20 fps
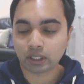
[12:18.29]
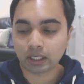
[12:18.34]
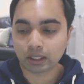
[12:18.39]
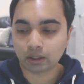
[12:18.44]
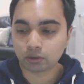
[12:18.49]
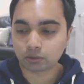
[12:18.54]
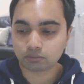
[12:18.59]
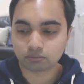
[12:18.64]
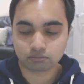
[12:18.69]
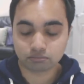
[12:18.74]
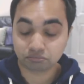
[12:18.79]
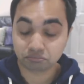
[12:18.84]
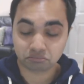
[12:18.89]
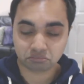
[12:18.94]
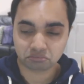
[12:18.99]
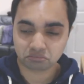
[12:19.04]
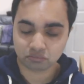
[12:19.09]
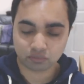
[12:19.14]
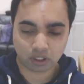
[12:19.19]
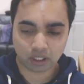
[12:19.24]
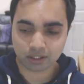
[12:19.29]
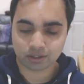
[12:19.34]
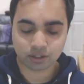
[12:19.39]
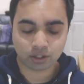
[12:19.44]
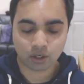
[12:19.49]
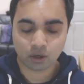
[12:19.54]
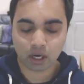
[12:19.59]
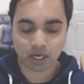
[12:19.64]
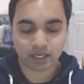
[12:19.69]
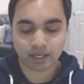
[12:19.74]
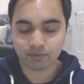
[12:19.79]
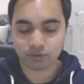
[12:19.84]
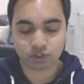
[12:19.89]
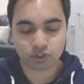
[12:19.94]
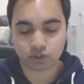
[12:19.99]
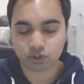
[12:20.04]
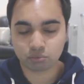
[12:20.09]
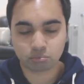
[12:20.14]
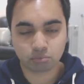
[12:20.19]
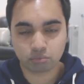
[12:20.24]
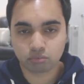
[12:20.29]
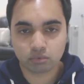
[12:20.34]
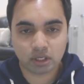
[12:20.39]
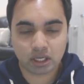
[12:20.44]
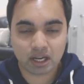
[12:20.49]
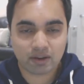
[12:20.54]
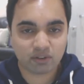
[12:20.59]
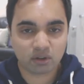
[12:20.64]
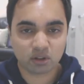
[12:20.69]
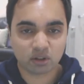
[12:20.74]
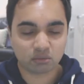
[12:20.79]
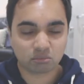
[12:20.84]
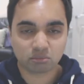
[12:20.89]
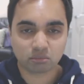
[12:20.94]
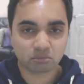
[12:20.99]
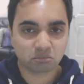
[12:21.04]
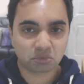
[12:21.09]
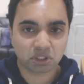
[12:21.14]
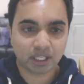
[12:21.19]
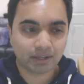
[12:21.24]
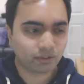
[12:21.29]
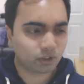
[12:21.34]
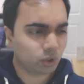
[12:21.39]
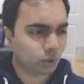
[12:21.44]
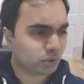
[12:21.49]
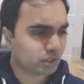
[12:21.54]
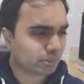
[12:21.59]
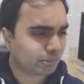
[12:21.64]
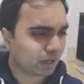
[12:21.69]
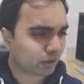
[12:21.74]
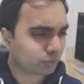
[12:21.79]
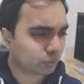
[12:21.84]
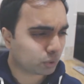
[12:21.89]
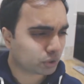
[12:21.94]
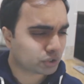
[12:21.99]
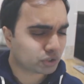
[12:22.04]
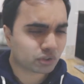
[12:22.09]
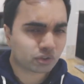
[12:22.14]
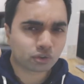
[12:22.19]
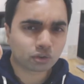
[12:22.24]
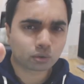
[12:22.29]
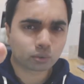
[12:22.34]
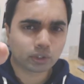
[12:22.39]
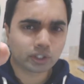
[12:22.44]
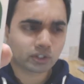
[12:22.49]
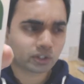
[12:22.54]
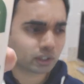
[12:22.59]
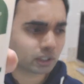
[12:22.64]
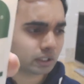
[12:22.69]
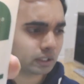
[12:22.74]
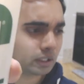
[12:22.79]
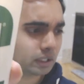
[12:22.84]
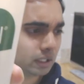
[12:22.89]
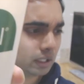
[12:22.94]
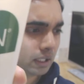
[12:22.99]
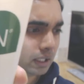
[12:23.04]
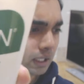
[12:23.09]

Now, I don't know, I never just, I never, never used a mouthwash until recently.